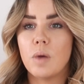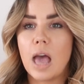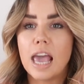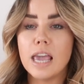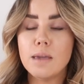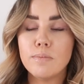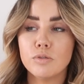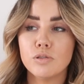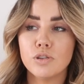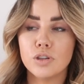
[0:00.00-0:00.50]

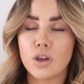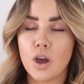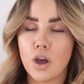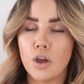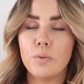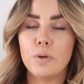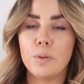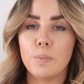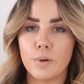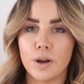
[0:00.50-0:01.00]
able to
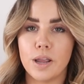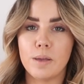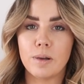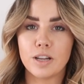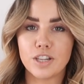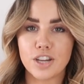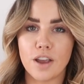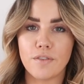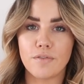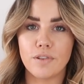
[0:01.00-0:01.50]
go with pretty
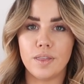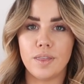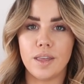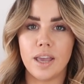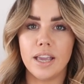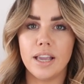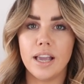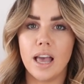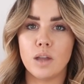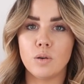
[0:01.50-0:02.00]
much
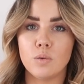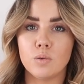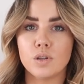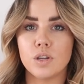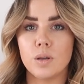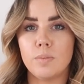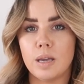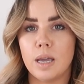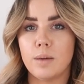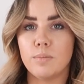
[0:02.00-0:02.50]
everything and
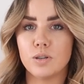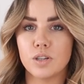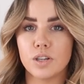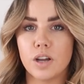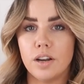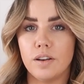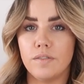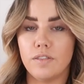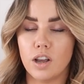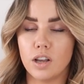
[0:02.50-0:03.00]
also be able to
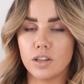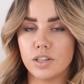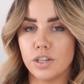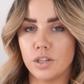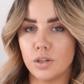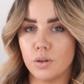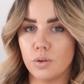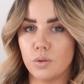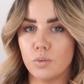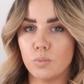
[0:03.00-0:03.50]
kind of last
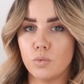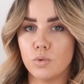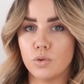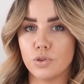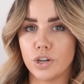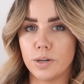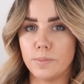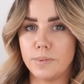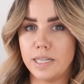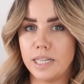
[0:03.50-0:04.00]
in your
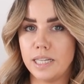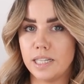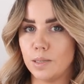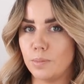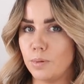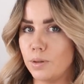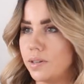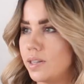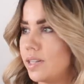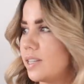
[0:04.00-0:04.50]
wardrobe season
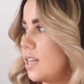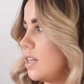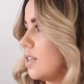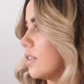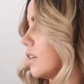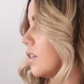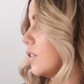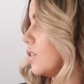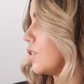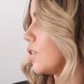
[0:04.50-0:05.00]
upon
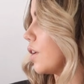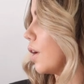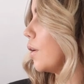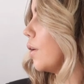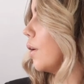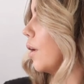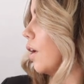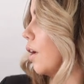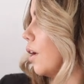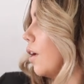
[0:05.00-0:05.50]
season. So
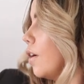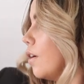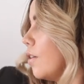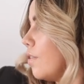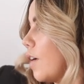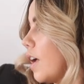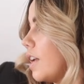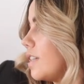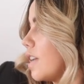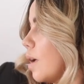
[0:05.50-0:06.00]

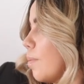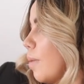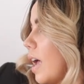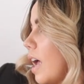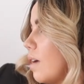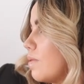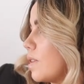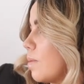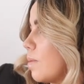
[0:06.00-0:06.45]
first up, I have